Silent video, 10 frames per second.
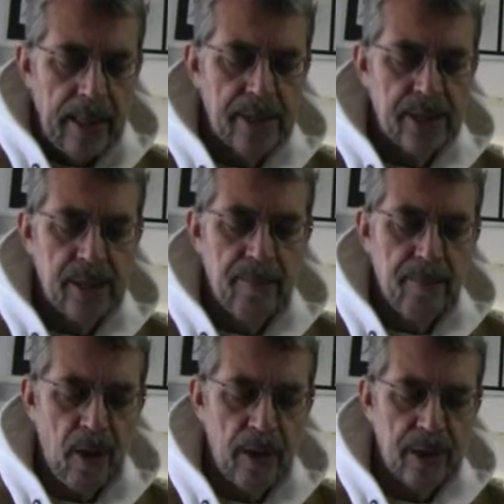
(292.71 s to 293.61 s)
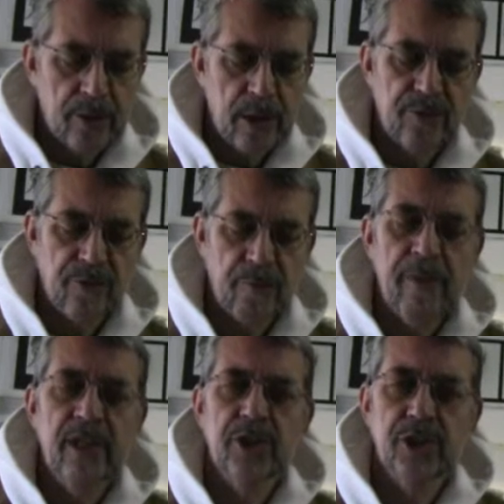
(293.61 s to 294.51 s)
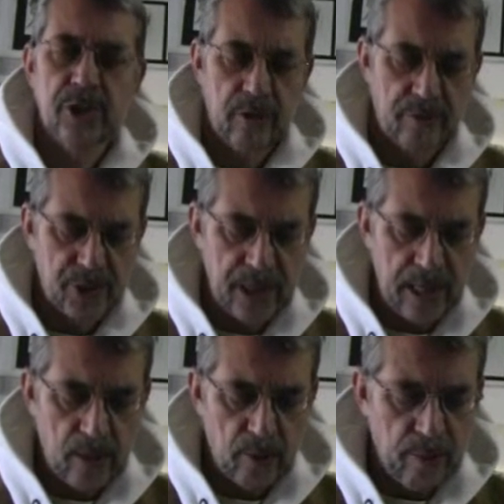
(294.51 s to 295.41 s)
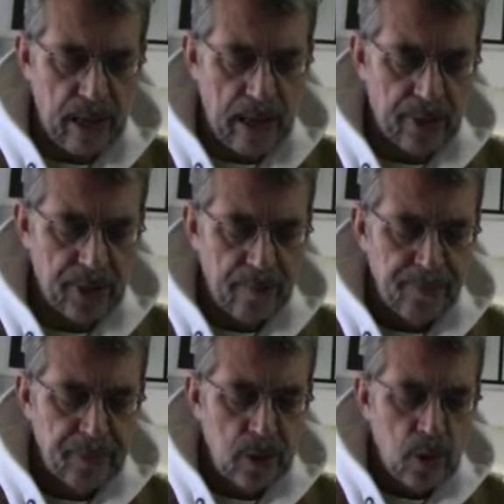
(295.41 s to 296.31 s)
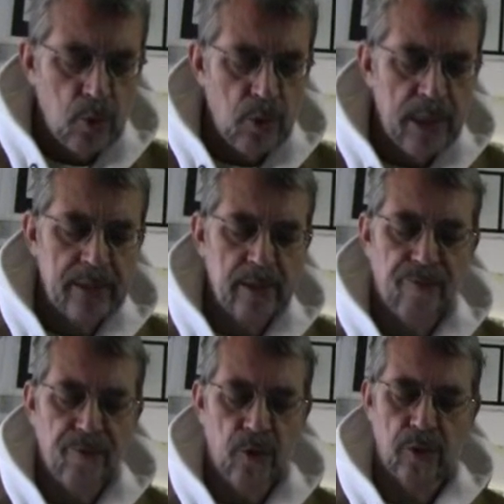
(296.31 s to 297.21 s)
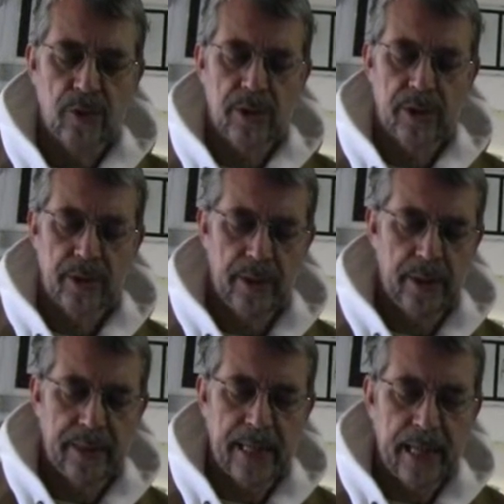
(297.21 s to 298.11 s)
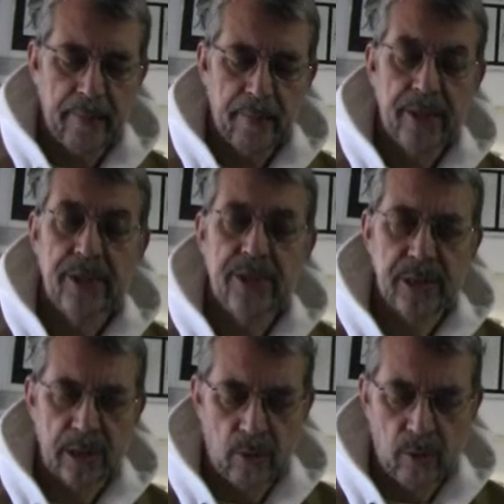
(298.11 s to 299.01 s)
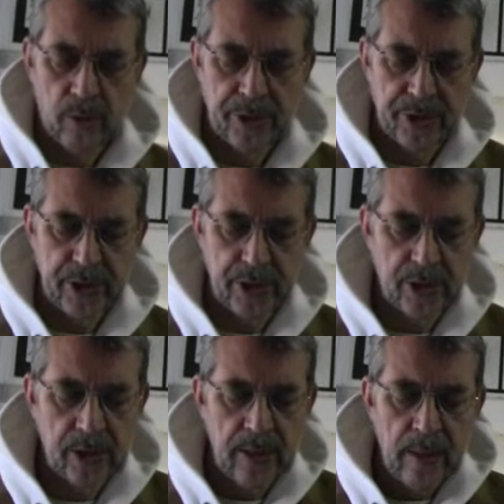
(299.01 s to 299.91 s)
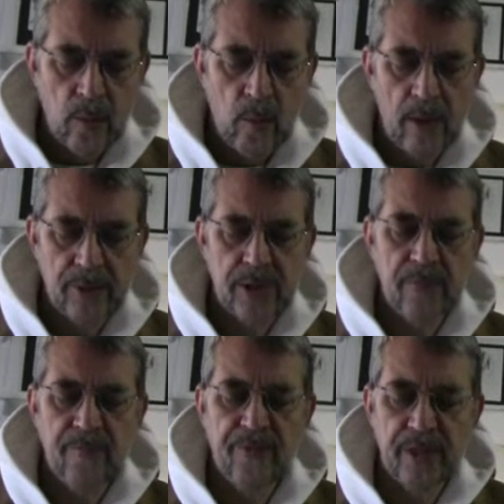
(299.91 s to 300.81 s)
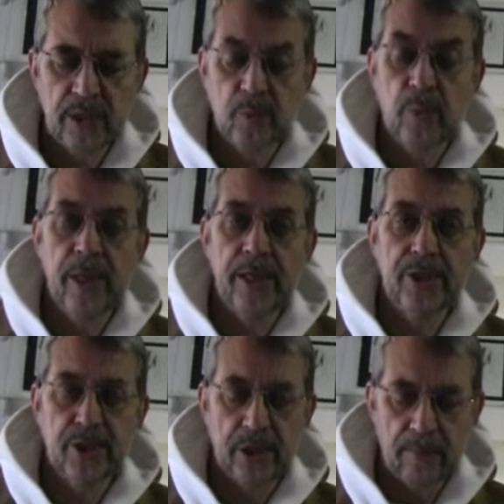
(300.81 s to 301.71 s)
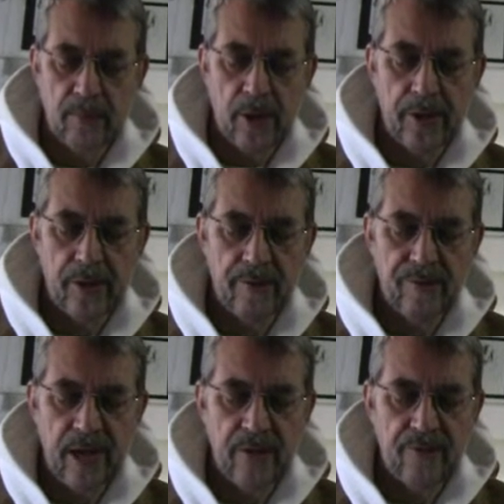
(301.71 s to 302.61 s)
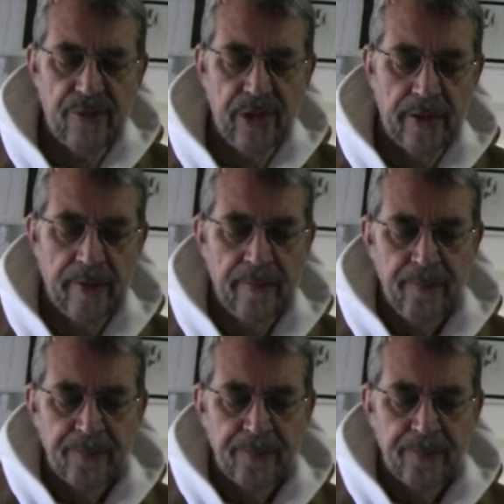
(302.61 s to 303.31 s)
a symbolic transformation of shallow wrath, who led the folk in cannibalistic orgies, while symphonies raged in modern fanfare,